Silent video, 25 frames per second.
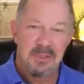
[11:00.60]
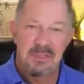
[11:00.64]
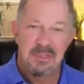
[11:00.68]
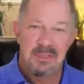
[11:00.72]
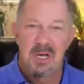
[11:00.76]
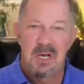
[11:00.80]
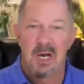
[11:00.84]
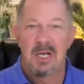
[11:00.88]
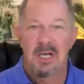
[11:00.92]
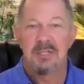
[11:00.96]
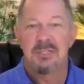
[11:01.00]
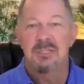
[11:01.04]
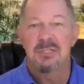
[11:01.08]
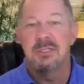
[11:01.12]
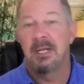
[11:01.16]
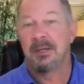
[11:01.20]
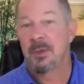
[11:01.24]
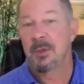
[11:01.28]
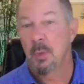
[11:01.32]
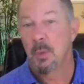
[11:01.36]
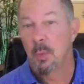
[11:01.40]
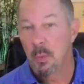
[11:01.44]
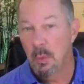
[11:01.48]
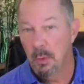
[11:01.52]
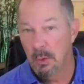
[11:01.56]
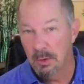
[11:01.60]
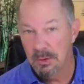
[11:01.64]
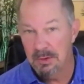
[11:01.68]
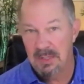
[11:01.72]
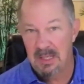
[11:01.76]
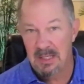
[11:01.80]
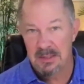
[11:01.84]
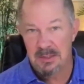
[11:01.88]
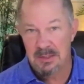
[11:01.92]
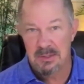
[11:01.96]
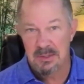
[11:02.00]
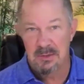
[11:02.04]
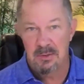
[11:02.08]
touch, let the world
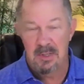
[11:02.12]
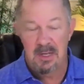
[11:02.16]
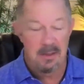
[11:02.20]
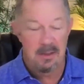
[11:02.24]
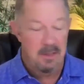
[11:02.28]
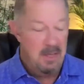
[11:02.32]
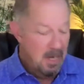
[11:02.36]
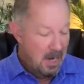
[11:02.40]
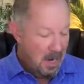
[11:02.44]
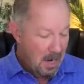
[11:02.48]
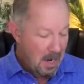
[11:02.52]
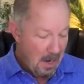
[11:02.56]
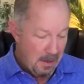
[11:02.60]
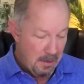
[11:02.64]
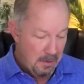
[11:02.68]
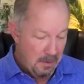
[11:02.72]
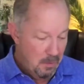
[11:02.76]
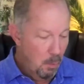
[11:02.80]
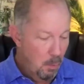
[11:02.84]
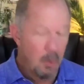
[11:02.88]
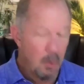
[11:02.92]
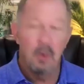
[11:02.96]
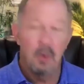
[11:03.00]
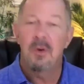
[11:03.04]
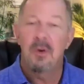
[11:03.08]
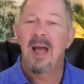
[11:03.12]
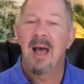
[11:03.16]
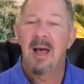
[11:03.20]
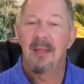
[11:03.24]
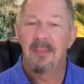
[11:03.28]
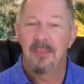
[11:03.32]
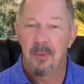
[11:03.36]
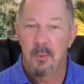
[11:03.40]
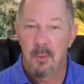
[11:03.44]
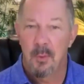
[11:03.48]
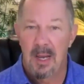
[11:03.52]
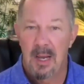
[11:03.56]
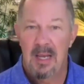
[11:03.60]
the world got in the
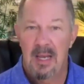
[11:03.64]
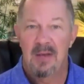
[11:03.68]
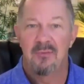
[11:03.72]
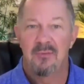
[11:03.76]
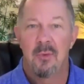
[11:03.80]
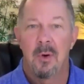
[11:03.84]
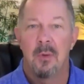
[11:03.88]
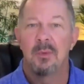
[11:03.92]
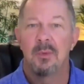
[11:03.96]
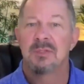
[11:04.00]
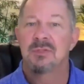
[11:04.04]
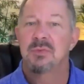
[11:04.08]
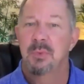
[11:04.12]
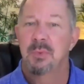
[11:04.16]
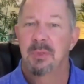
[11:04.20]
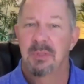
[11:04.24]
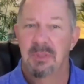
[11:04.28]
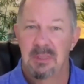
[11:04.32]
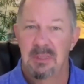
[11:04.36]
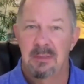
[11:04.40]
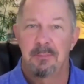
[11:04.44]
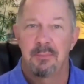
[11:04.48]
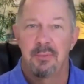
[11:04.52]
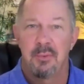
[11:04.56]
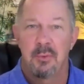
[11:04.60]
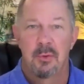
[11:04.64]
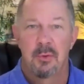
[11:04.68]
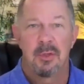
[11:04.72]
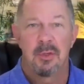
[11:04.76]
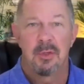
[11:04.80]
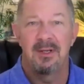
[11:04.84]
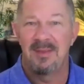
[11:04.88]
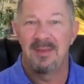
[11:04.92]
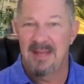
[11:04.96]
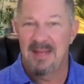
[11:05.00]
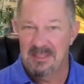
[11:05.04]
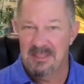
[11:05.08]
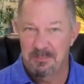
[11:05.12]
way of what was really important,
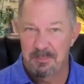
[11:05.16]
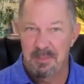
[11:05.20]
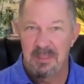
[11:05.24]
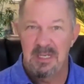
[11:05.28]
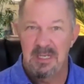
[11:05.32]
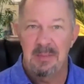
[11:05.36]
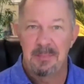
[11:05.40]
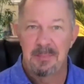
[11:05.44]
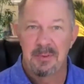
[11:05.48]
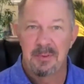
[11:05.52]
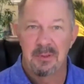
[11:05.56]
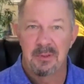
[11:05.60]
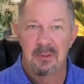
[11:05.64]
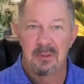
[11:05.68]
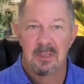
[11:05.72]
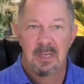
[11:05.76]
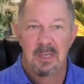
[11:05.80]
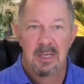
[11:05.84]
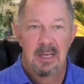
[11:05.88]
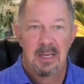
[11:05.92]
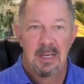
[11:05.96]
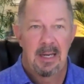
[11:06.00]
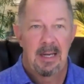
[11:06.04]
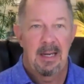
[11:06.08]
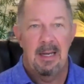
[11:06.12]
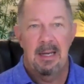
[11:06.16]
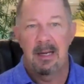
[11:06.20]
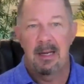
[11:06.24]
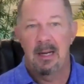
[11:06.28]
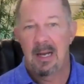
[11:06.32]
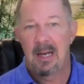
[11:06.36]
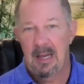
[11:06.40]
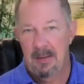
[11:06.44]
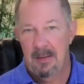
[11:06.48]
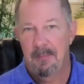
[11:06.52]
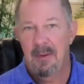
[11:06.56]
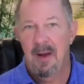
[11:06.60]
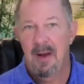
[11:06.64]
and that's people. And
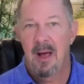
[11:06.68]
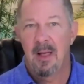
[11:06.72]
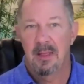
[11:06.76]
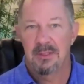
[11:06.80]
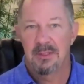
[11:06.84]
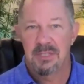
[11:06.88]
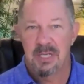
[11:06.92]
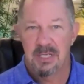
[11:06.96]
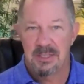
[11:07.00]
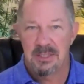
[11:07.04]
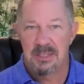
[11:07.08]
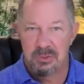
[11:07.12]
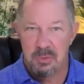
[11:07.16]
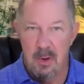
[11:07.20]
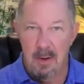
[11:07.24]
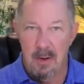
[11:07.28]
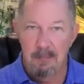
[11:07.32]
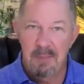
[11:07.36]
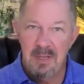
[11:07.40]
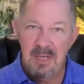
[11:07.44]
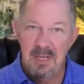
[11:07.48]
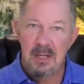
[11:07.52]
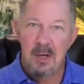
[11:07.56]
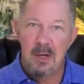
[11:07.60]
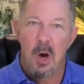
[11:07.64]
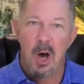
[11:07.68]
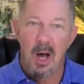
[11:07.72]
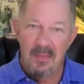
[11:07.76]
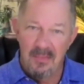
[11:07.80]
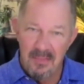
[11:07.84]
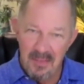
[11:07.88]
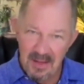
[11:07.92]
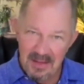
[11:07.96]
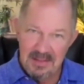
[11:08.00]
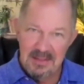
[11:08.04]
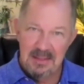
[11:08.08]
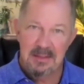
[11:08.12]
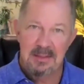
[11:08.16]
I apologize. So I'm being
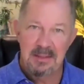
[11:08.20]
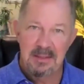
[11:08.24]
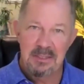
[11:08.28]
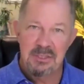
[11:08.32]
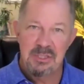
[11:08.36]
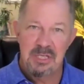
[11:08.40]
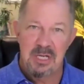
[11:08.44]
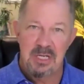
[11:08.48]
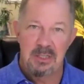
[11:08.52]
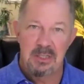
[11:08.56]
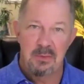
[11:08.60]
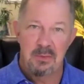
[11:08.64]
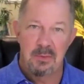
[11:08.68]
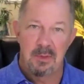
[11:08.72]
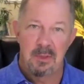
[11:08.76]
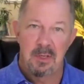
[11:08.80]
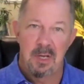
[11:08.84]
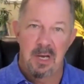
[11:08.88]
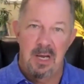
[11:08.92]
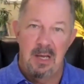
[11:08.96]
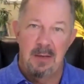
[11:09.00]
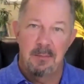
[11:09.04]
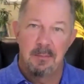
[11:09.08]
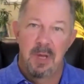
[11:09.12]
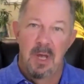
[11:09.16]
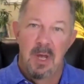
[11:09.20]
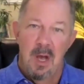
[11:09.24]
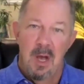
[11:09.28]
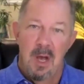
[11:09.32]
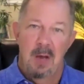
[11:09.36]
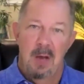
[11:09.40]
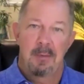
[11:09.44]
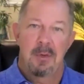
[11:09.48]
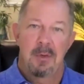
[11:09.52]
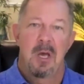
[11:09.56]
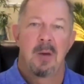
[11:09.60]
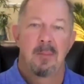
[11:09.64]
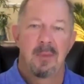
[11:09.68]
authentically genuine. I'm
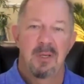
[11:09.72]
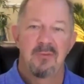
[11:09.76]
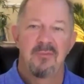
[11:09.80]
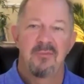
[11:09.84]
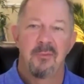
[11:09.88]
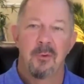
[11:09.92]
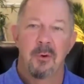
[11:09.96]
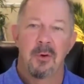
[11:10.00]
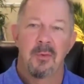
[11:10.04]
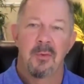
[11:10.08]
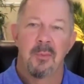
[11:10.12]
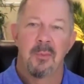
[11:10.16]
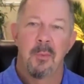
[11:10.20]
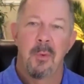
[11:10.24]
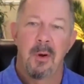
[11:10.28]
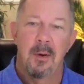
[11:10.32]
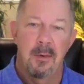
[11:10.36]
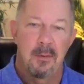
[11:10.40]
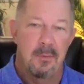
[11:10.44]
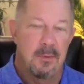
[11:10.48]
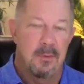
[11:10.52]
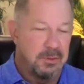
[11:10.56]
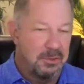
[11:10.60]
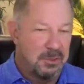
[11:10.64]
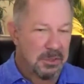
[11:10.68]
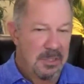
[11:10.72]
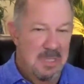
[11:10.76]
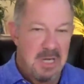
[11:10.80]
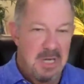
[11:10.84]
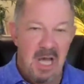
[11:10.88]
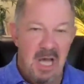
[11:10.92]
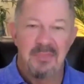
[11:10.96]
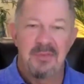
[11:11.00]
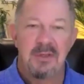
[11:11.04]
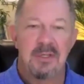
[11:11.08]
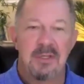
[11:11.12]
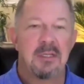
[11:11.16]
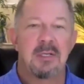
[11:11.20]
coming forth where there's
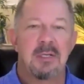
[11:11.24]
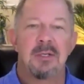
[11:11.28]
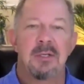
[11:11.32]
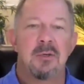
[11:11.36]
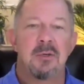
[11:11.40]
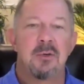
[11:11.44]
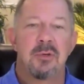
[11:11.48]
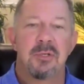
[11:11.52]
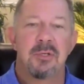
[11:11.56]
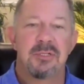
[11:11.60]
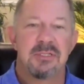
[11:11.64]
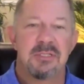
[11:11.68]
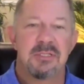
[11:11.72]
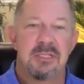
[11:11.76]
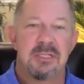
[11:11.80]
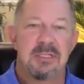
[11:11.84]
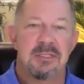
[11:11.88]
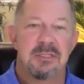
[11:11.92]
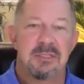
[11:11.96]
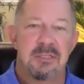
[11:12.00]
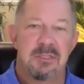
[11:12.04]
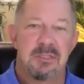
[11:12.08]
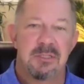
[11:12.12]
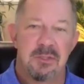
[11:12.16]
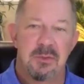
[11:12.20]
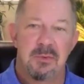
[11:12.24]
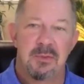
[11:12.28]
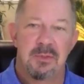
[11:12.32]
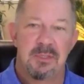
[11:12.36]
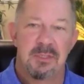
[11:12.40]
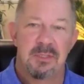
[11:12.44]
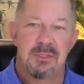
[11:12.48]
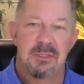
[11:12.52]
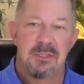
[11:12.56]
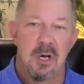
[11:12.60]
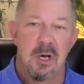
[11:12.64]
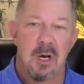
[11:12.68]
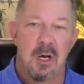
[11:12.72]
nothing that Chris needs to do in this
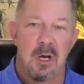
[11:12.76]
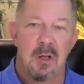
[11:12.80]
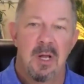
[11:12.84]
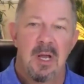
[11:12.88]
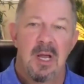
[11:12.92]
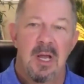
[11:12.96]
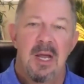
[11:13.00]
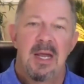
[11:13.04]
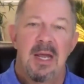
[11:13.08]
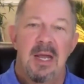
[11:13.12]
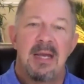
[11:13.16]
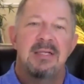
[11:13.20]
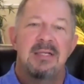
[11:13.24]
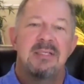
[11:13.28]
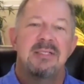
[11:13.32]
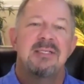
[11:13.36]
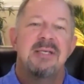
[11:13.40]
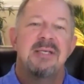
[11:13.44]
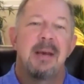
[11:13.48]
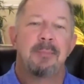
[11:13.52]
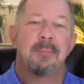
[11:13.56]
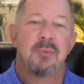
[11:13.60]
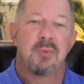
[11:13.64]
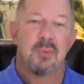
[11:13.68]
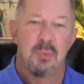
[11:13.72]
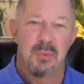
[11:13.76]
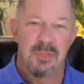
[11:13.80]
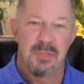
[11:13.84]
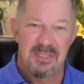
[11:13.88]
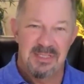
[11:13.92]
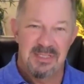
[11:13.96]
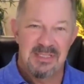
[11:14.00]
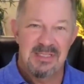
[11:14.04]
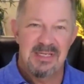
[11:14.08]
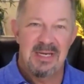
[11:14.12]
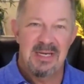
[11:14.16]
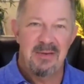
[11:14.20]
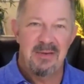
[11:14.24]
call except
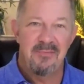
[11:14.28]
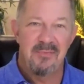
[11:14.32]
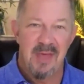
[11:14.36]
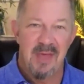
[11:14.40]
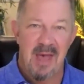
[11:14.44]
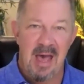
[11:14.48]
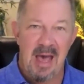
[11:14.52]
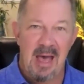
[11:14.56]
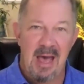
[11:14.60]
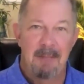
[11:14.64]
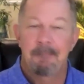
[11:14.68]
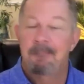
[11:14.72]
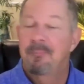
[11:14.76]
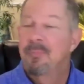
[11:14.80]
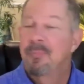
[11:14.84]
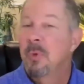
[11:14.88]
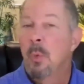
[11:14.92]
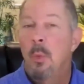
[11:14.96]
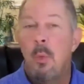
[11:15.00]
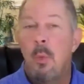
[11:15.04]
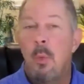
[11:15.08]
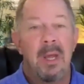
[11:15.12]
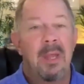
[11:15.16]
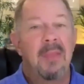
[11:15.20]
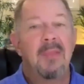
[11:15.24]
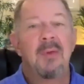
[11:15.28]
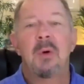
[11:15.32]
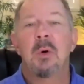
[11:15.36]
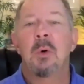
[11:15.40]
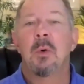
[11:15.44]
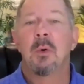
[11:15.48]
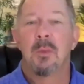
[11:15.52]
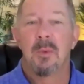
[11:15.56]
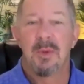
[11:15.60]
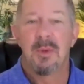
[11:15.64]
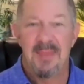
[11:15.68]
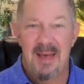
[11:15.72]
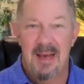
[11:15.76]
receive that with or
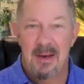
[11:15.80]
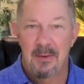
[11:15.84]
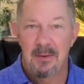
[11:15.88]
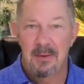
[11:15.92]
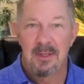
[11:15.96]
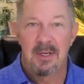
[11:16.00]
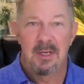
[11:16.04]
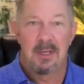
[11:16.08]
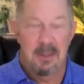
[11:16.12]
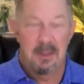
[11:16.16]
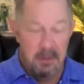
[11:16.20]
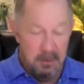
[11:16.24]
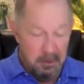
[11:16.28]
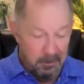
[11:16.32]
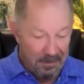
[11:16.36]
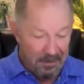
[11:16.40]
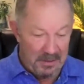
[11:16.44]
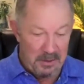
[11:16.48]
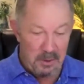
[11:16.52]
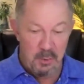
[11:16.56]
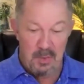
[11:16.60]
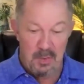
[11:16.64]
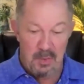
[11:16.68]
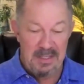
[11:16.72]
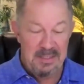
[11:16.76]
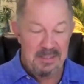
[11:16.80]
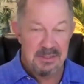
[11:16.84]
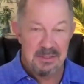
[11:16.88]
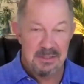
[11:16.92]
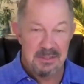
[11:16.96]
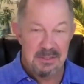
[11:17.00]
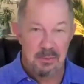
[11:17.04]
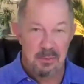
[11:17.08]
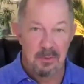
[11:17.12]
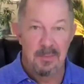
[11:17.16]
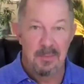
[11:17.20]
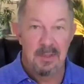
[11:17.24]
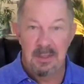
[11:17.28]
without a little bit of grace
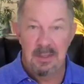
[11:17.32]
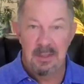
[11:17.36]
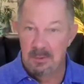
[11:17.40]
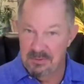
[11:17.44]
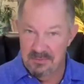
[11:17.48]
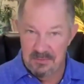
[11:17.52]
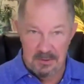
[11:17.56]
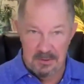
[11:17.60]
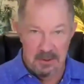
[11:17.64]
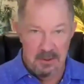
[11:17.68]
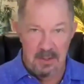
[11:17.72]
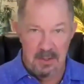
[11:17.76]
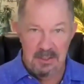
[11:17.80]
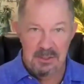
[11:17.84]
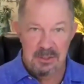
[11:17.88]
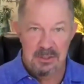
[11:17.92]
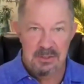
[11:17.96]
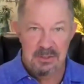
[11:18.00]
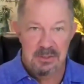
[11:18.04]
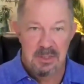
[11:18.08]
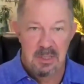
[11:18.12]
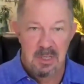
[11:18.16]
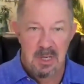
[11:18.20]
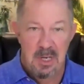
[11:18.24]
to him, and he was very gracious.